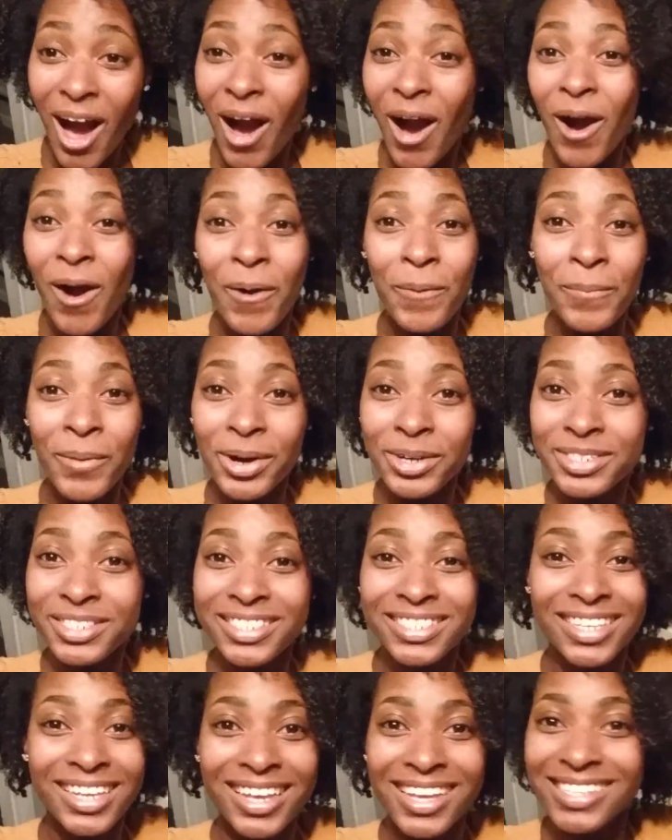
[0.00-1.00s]
Almost
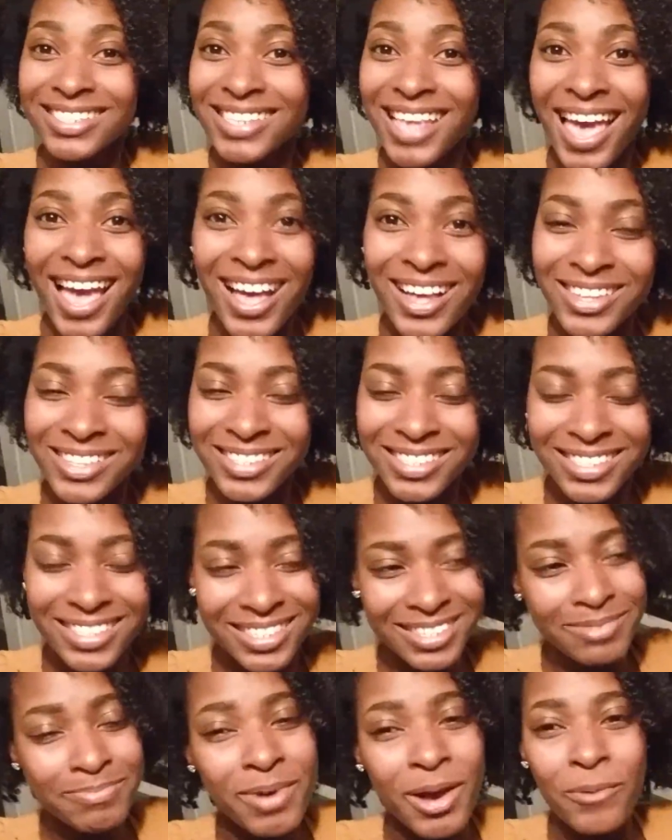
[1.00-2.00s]
took us out,
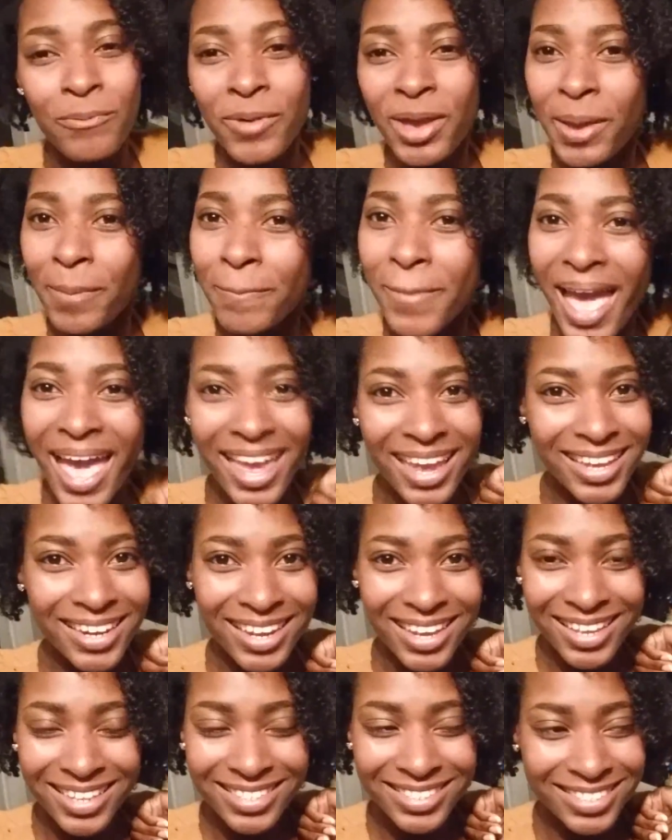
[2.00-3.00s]
but we made
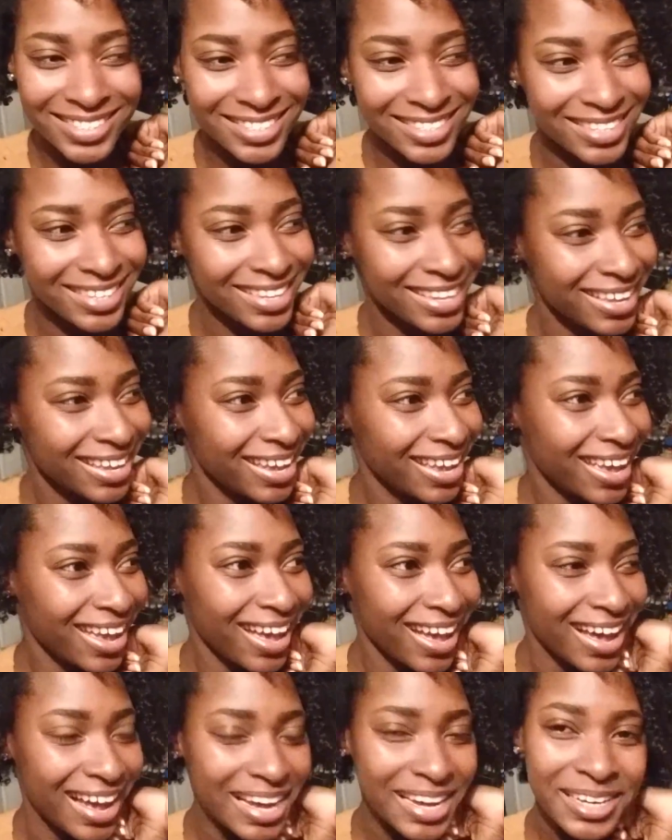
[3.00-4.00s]
it.
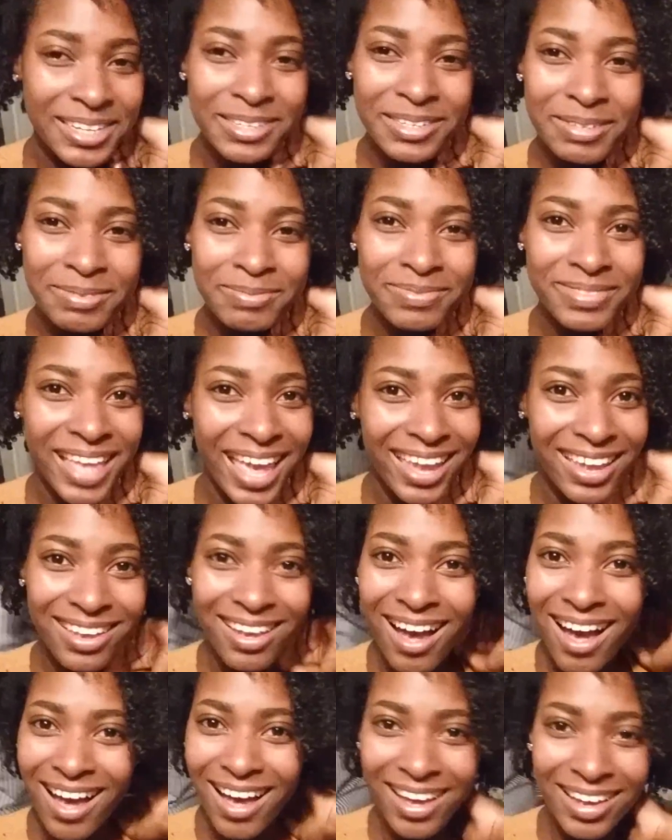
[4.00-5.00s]
Um, thank
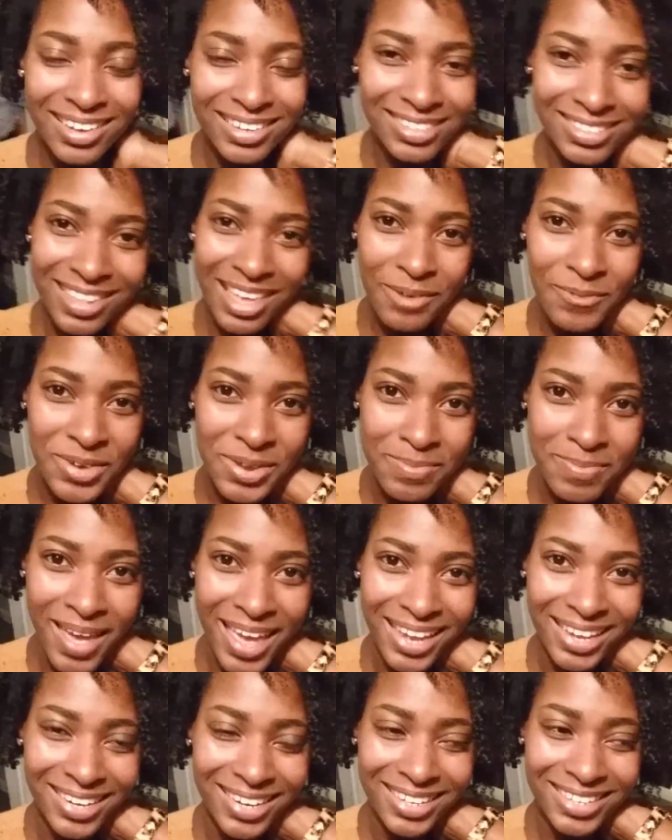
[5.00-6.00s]
God that we
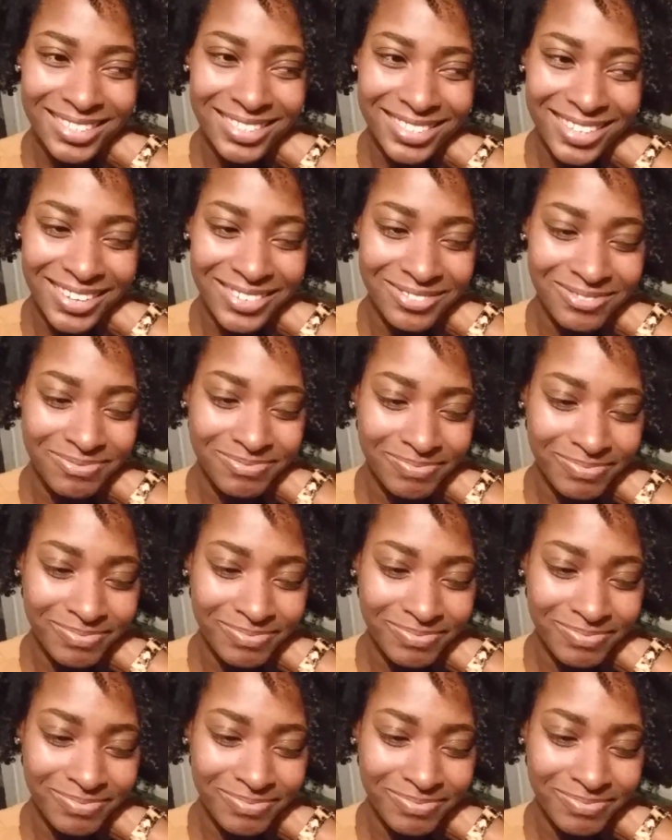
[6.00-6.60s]
made it. So,